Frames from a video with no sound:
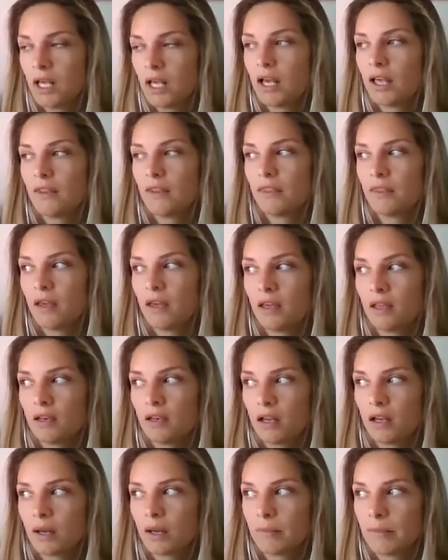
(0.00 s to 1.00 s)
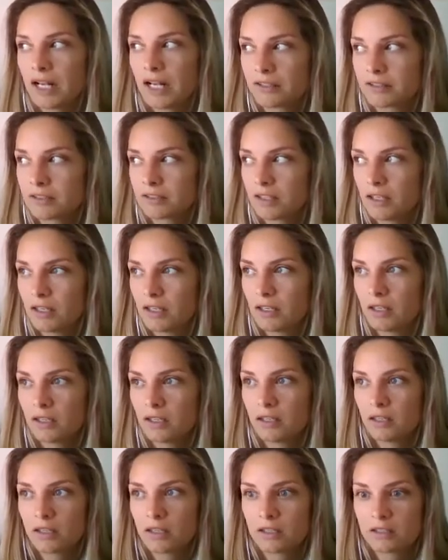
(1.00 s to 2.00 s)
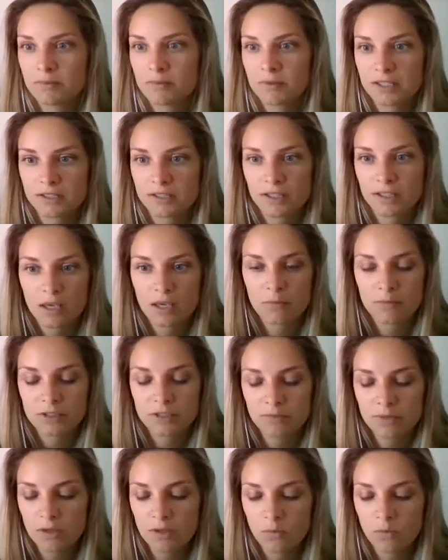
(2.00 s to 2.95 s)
And then I'm asking this because it came to me.